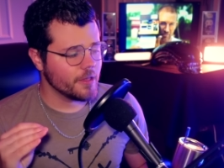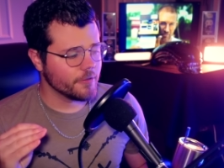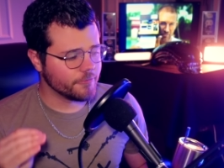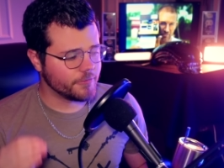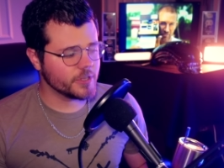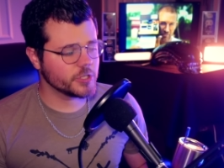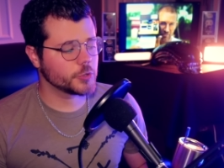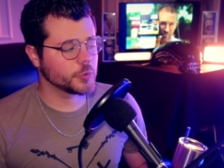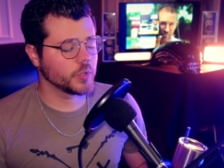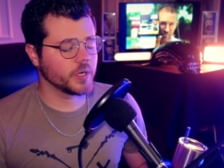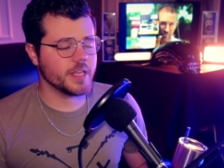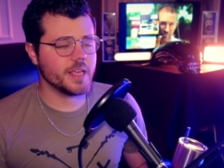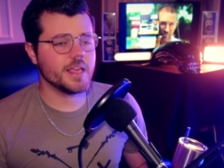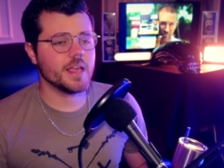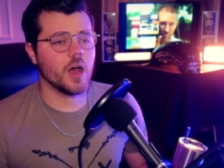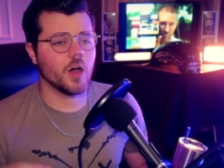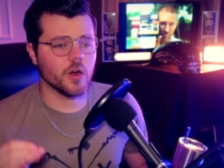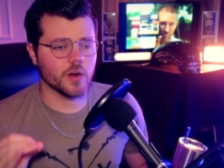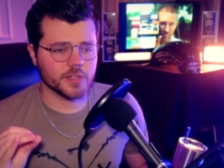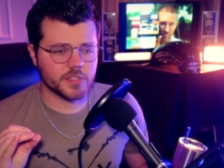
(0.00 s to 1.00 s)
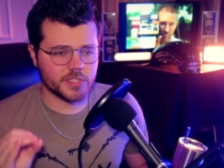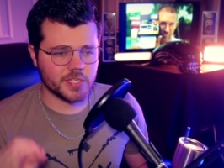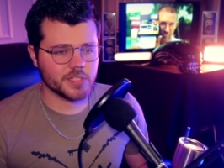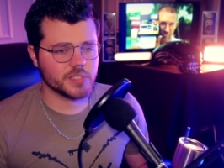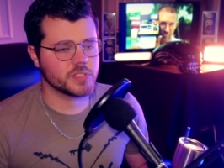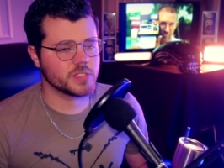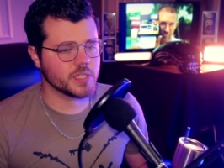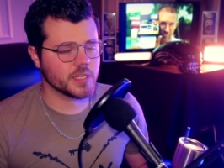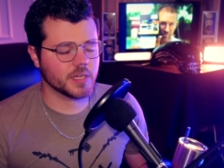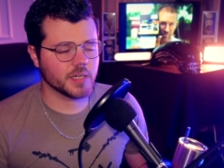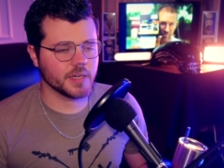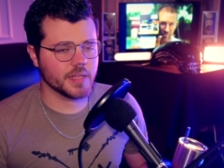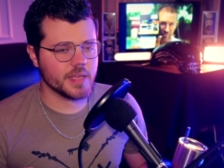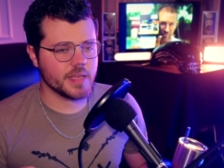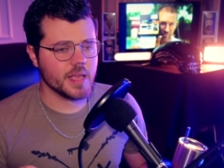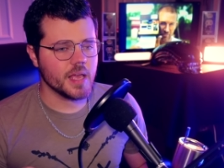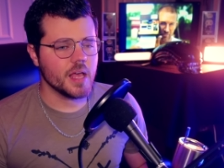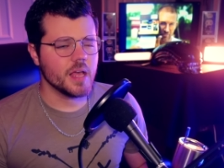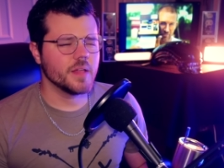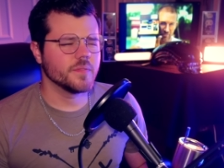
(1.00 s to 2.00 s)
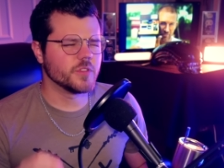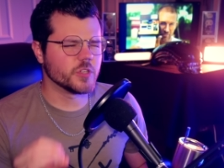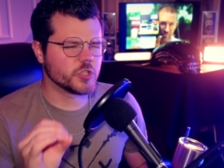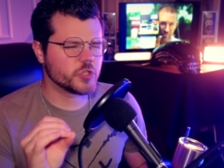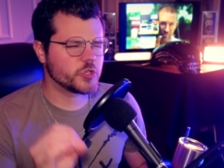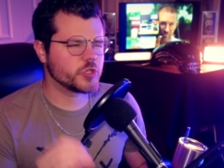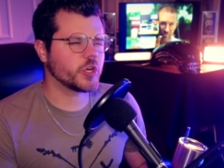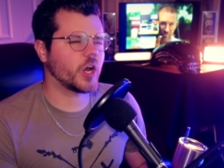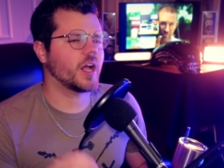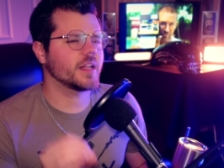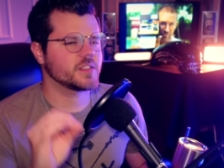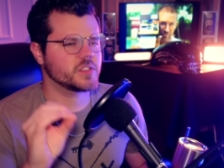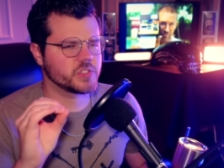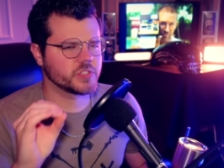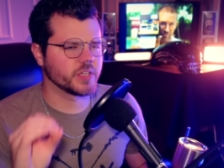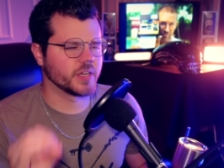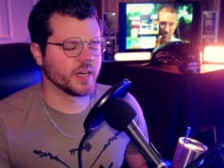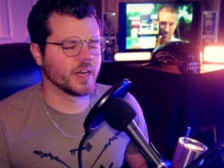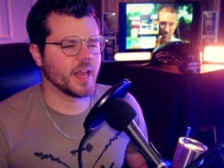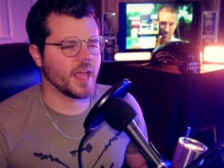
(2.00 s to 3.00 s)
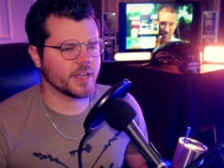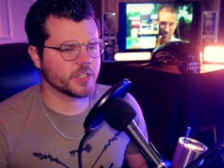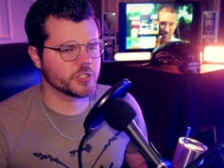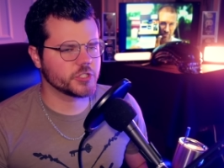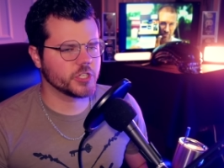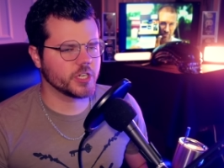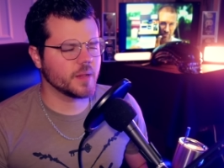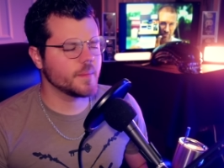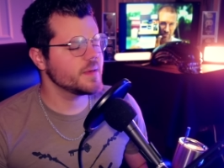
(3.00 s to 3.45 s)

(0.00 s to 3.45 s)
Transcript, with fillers: Visually, artistically, the shot selection.